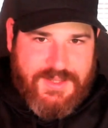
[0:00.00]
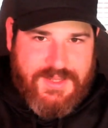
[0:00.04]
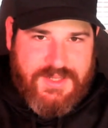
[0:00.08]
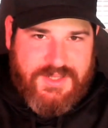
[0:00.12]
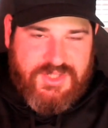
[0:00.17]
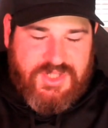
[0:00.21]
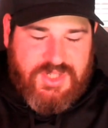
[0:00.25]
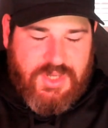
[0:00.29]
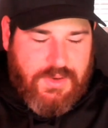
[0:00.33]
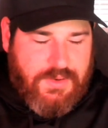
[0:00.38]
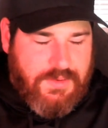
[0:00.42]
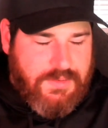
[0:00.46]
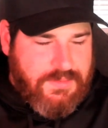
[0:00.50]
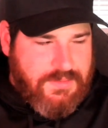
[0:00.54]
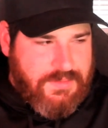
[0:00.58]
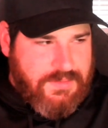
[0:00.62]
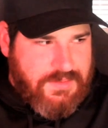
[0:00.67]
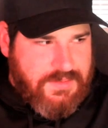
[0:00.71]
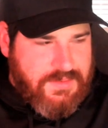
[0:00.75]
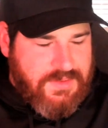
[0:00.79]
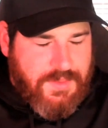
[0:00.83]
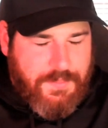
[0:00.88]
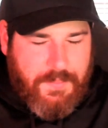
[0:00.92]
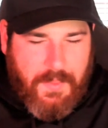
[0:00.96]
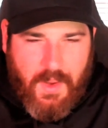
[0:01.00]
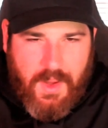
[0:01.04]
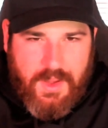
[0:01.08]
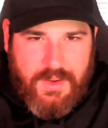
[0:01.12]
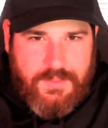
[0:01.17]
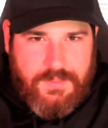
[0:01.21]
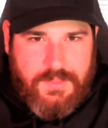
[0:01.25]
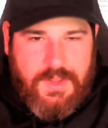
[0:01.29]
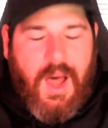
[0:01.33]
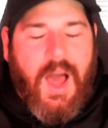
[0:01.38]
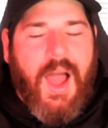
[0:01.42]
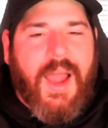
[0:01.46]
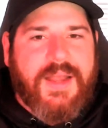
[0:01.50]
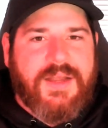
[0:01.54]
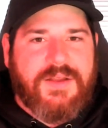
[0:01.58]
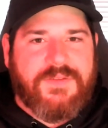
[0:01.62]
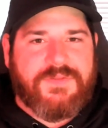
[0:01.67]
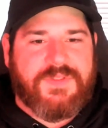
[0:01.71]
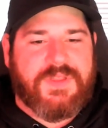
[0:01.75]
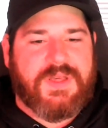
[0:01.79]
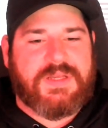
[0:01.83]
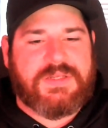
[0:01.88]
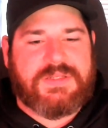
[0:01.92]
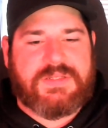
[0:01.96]
So the bottom line of
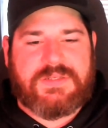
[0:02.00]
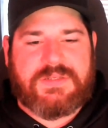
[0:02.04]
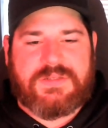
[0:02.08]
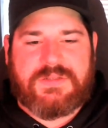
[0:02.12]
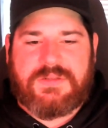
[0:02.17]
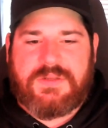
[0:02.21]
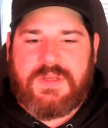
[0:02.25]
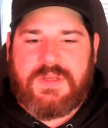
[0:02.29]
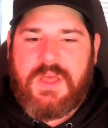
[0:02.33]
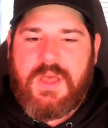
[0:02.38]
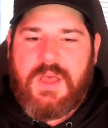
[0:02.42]
this,